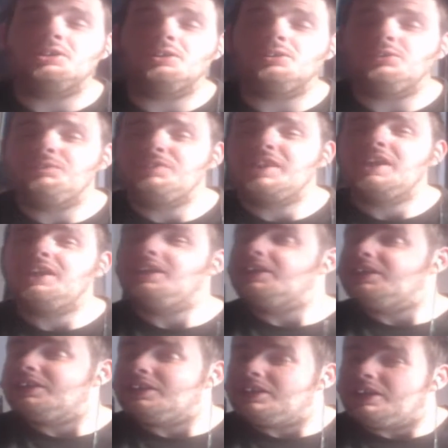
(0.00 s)
So
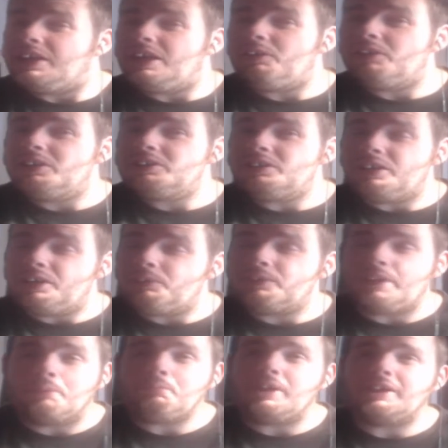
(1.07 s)
anyways,
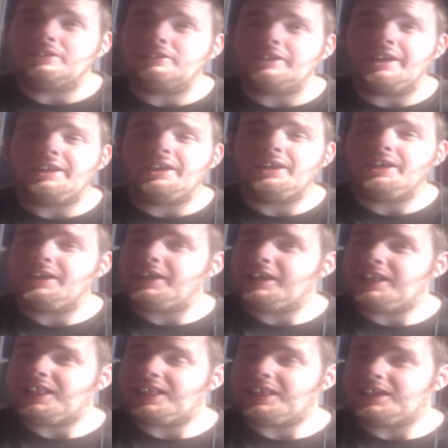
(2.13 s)
that being said,
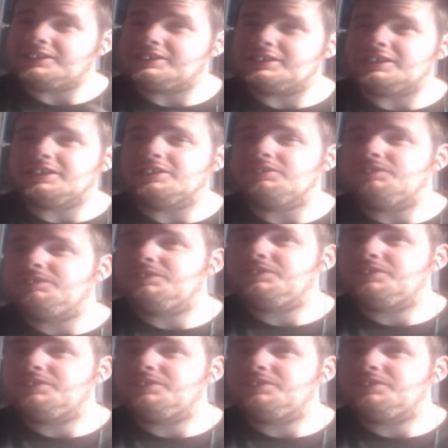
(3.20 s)
let's get it.